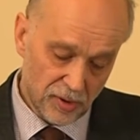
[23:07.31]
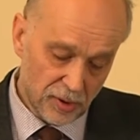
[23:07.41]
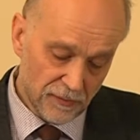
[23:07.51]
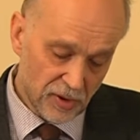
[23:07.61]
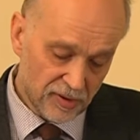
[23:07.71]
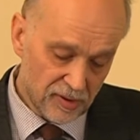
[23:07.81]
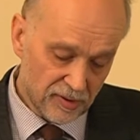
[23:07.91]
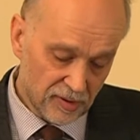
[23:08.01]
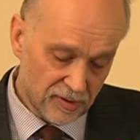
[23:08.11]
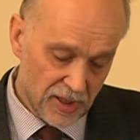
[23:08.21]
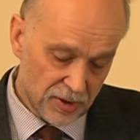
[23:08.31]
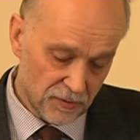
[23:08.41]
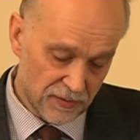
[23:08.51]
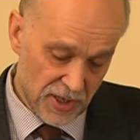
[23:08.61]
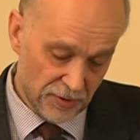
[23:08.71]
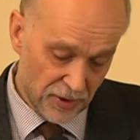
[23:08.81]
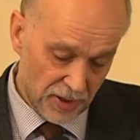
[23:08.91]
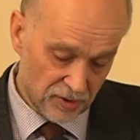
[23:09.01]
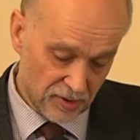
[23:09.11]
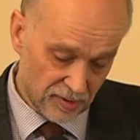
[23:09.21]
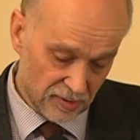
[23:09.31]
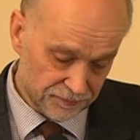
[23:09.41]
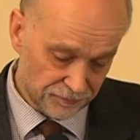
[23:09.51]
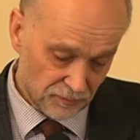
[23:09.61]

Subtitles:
universal succession of generations.